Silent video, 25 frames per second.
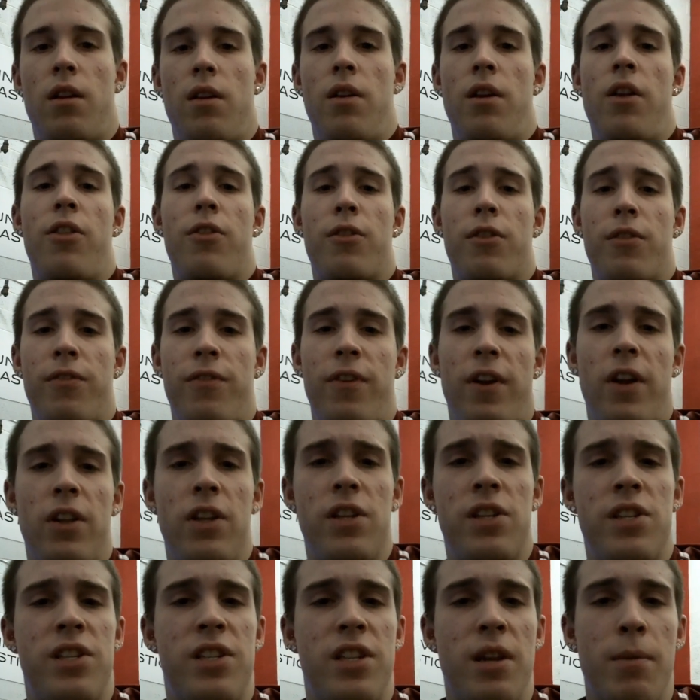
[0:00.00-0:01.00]
Another
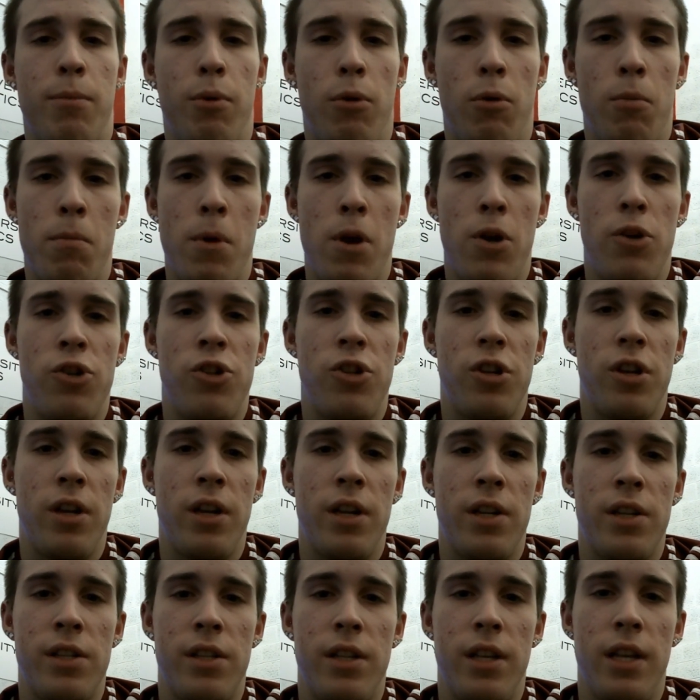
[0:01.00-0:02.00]
fairly simple motion
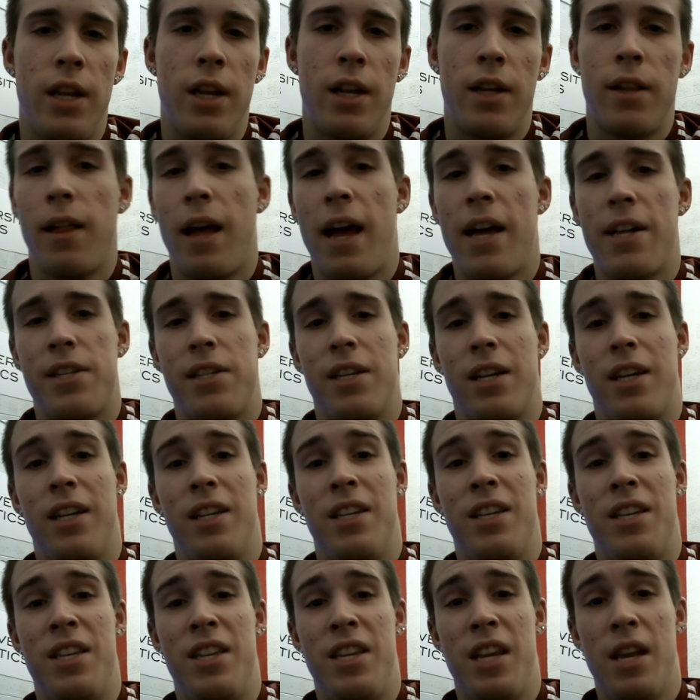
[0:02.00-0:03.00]
is the classic
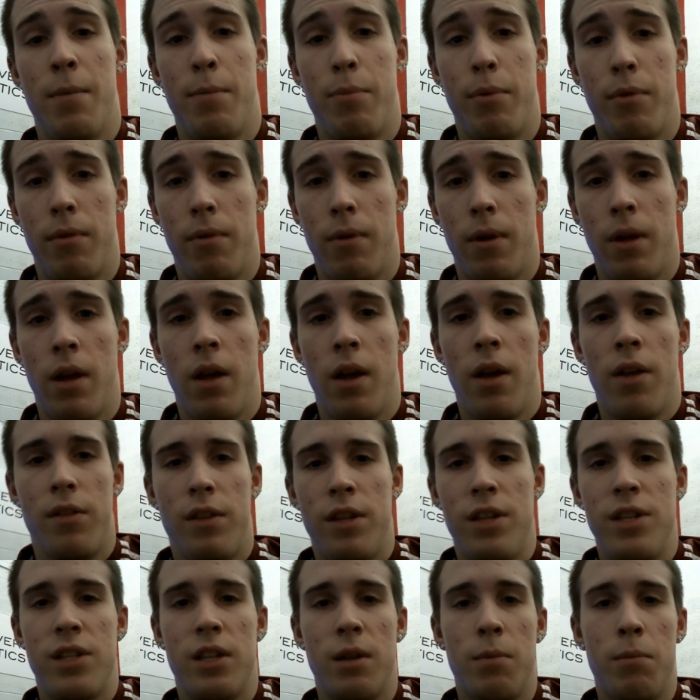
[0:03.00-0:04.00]
dip.
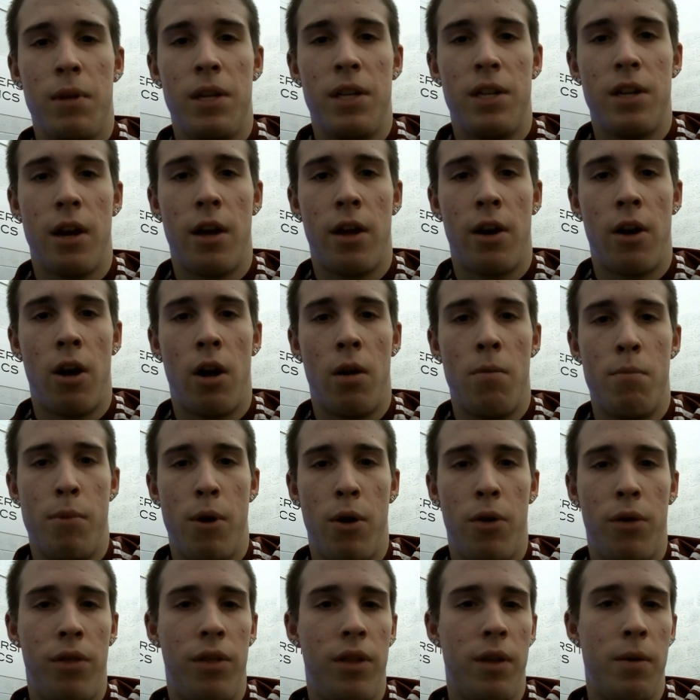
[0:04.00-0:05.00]
These can be done on
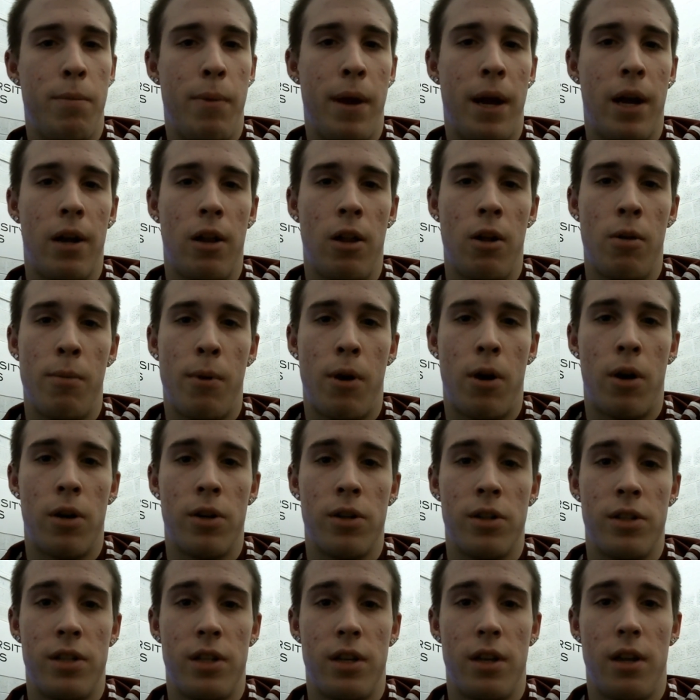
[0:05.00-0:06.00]
both the parallel
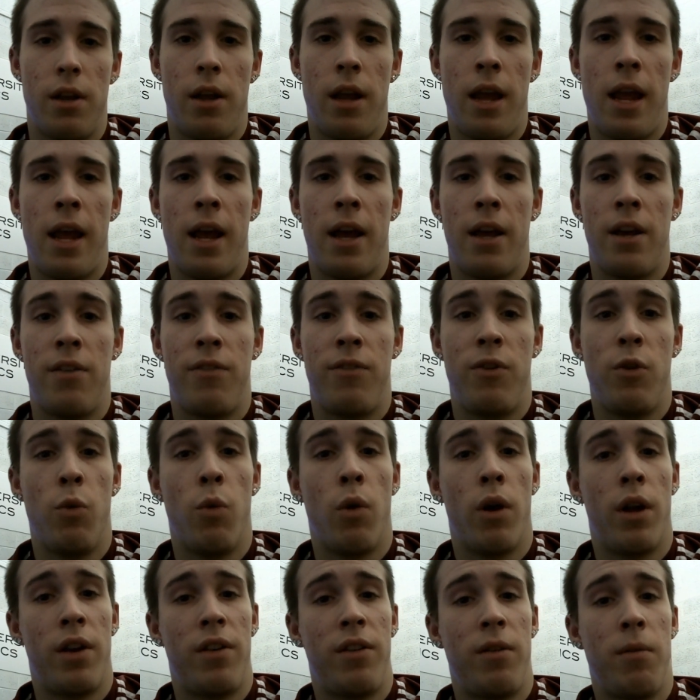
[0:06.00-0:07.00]
bars and, if you
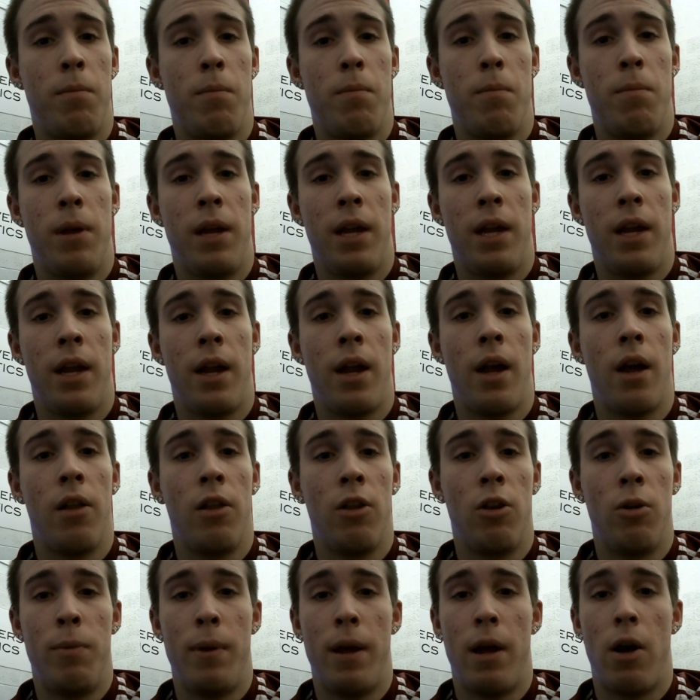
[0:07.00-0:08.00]
want it to be a
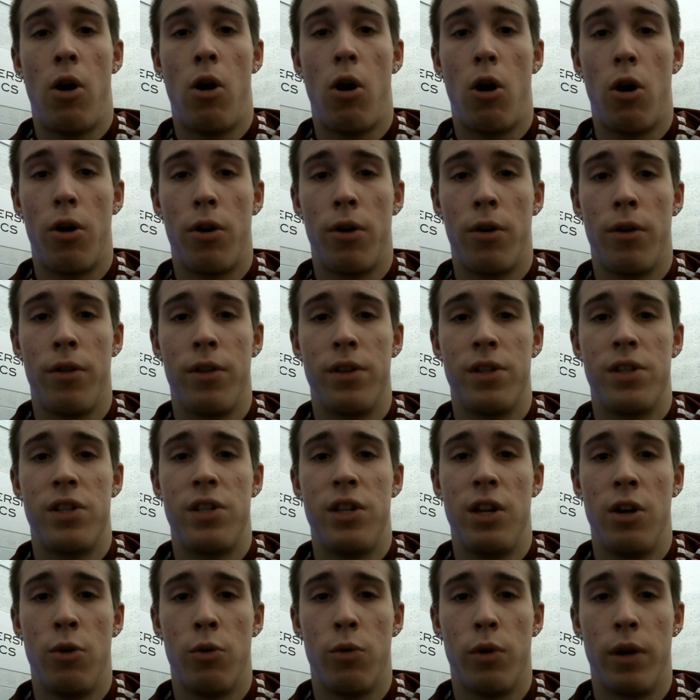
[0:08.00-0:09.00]
little bit harder, the
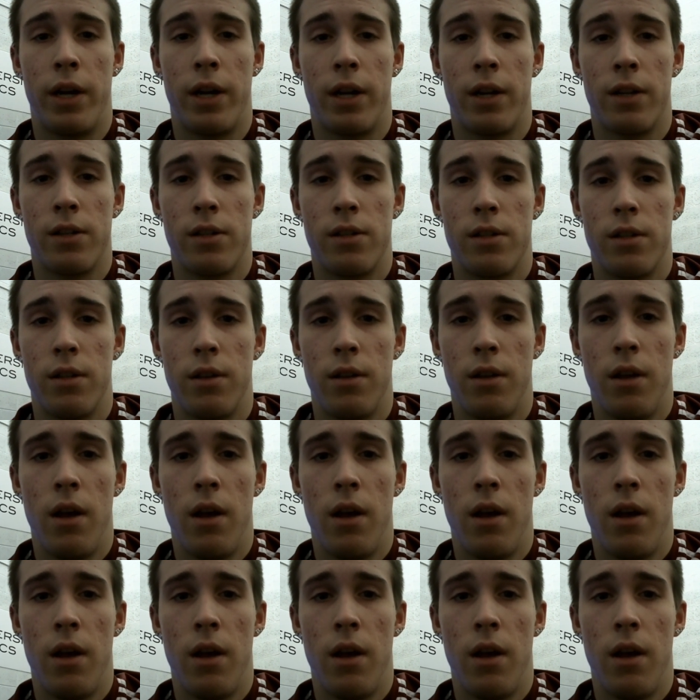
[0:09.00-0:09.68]
still rings.